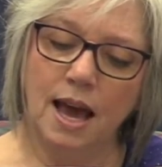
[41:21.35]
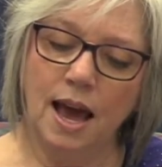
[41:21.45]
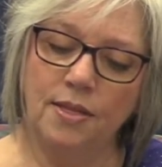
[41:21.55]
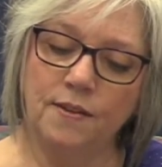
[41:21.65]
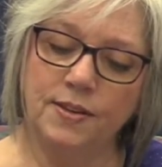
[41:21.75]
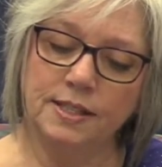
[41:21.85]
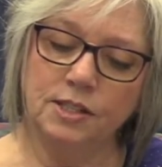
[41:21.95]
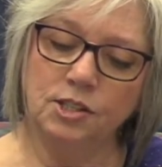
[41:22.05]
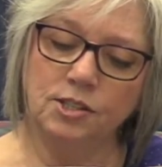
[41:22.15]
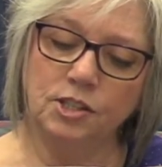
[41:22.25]
and the
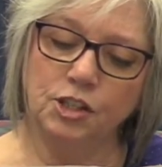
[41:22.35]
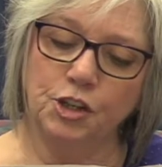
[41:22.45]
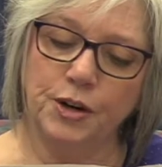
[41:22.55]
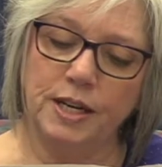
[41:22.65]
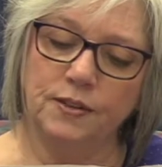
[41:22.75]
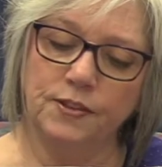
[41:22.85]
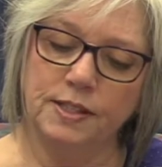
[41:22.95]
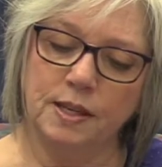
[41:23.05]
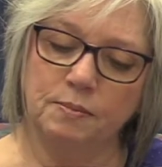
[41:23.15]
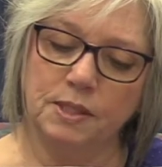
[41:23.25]
visitors are screened for
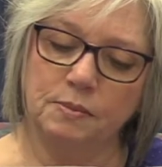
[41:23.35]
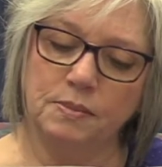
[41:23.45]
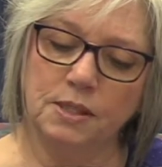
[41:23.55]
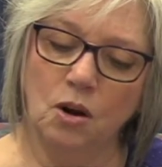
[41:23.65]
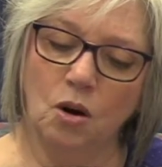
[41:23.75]
symptoms